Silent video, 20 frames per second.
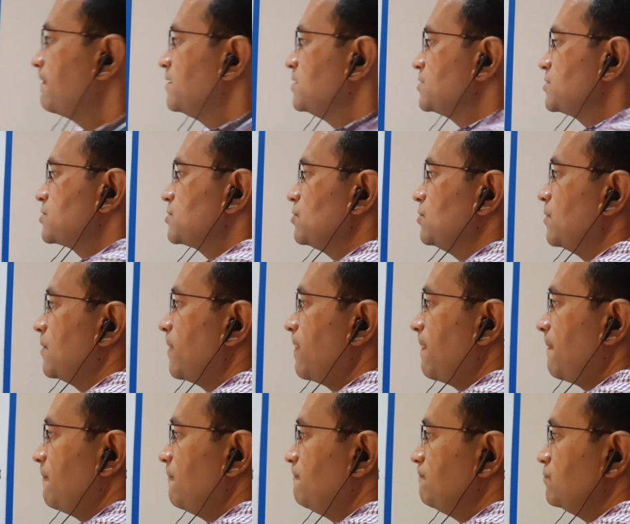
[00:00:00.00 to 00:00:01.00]
So
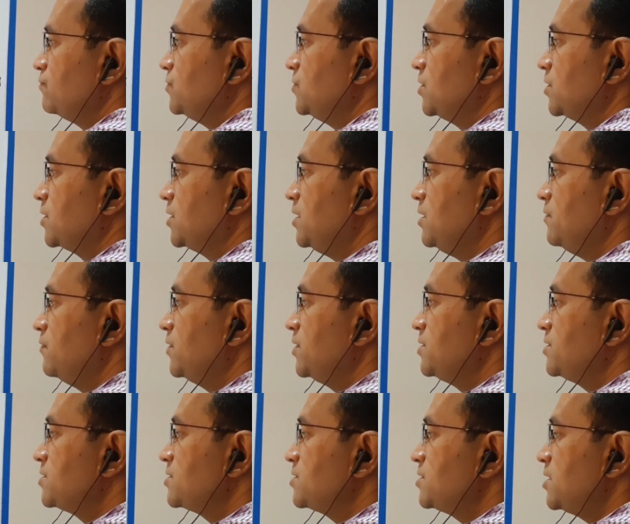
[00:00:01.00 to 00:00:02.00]
the
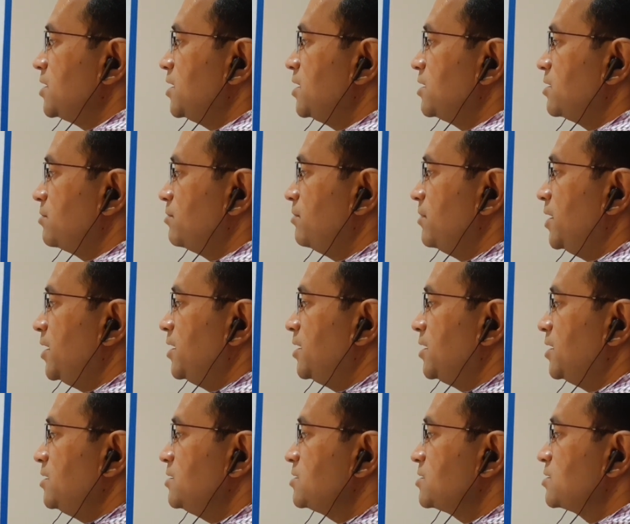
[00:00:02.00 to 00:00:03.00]
given statement
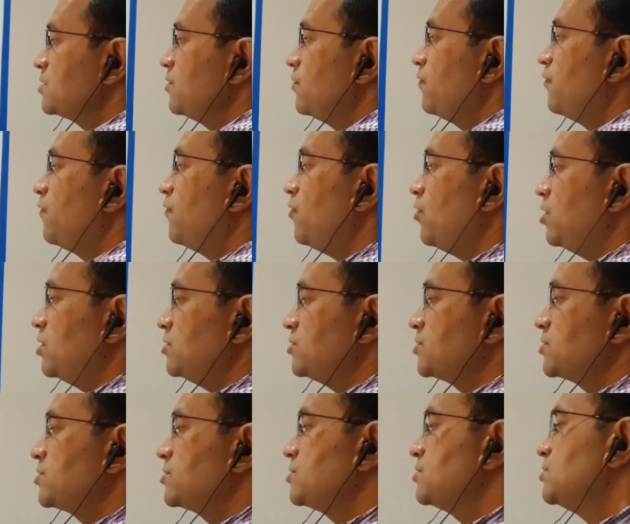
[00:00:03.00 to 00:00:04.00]
is
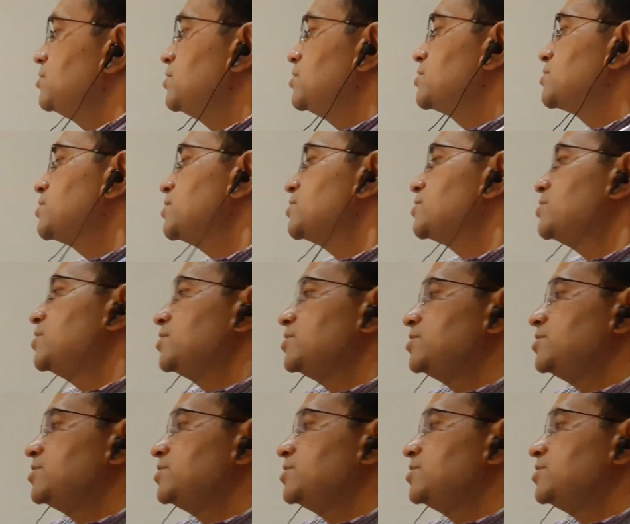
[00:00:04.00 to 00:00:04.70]
false. This is the